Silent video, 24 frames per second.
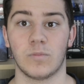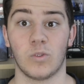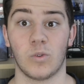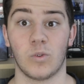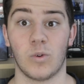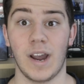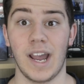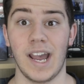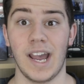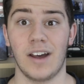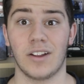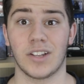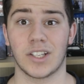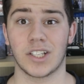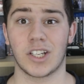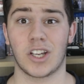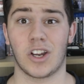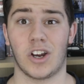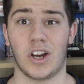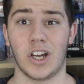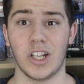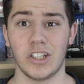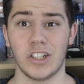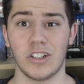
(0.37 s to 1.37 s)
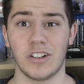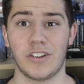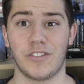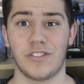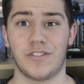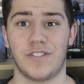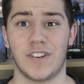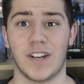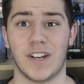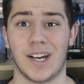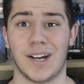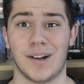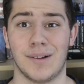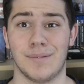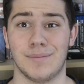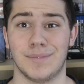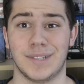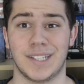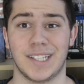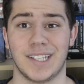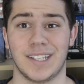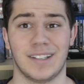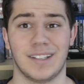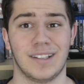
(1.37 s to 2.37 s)
Wow, the Conjuring
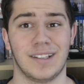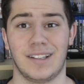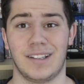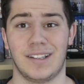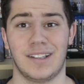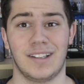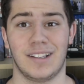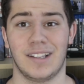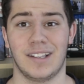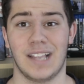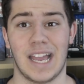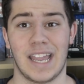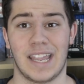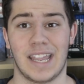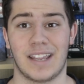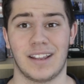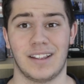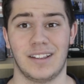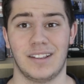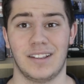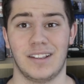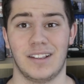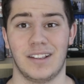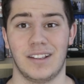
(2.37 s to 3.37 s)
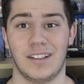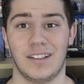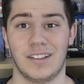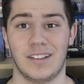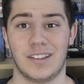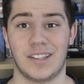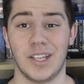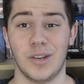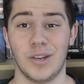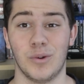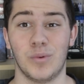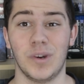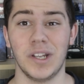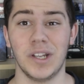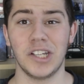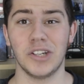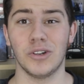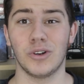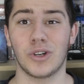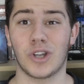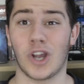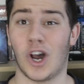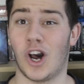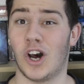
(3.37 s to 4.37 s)
films. Like, the
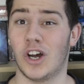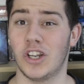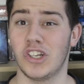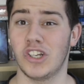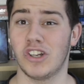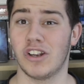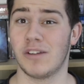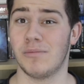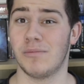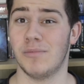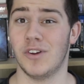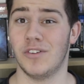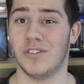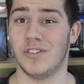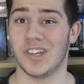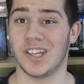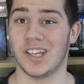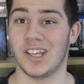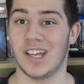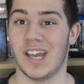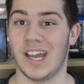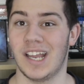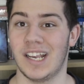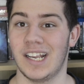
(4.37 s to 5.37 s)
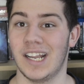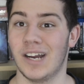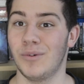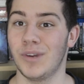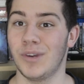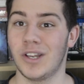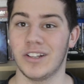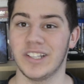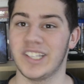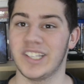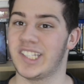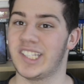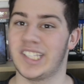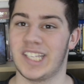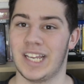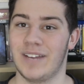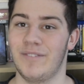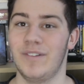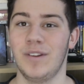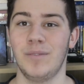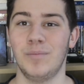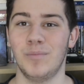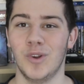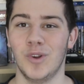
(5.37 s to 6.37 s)
original Conjuring movie. And now we've got
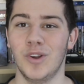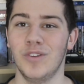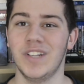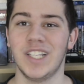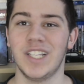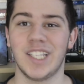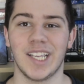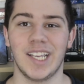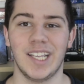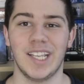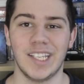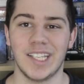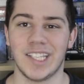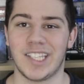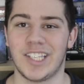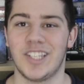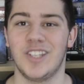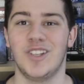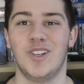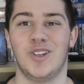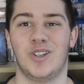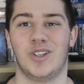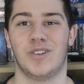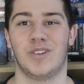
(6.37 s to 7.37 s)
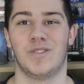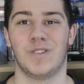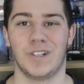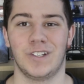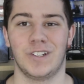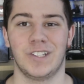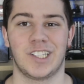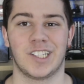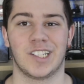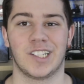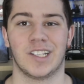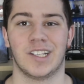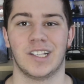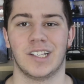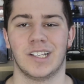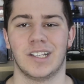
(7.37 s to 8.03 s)
7 movies in this universe.